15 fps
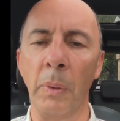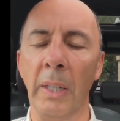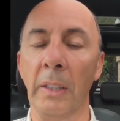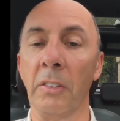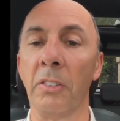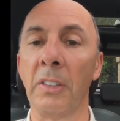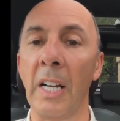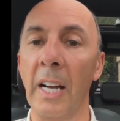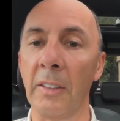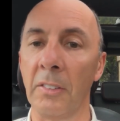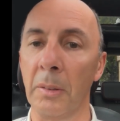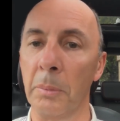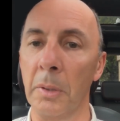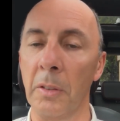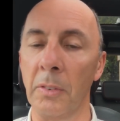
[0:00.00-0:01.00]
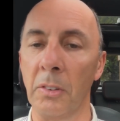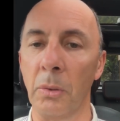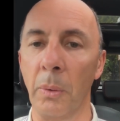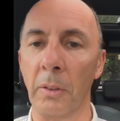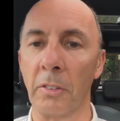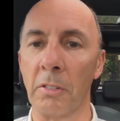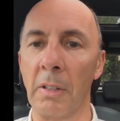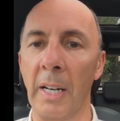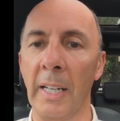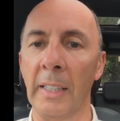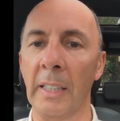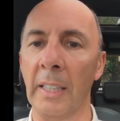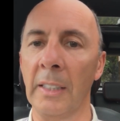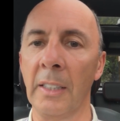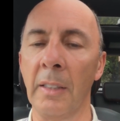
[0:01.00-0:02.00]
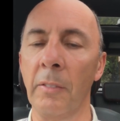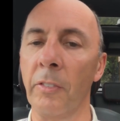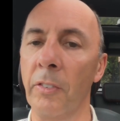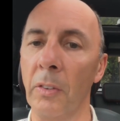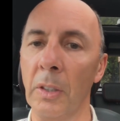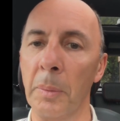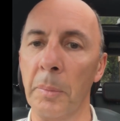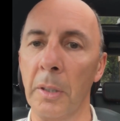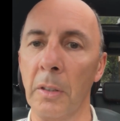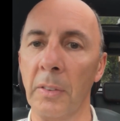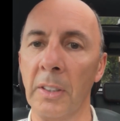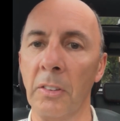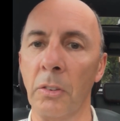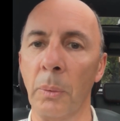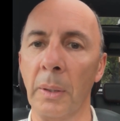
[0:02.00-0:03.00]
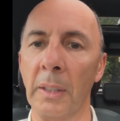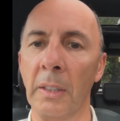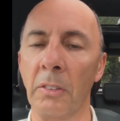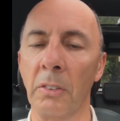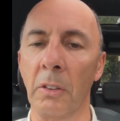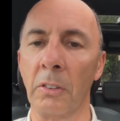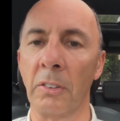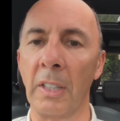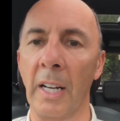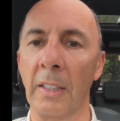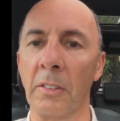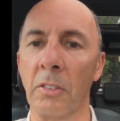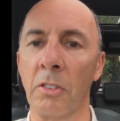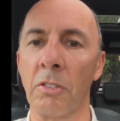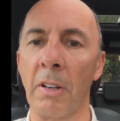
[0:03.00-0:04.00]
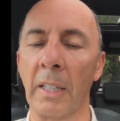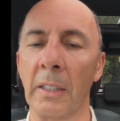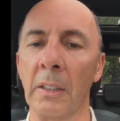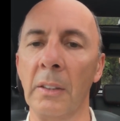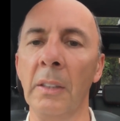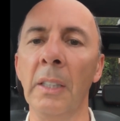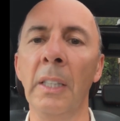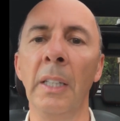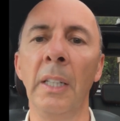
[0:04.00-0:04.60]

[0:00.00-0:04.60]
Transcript: Well, they started moving towards the right-hand lane. They didn't fully move into it. They sort of started to straddle,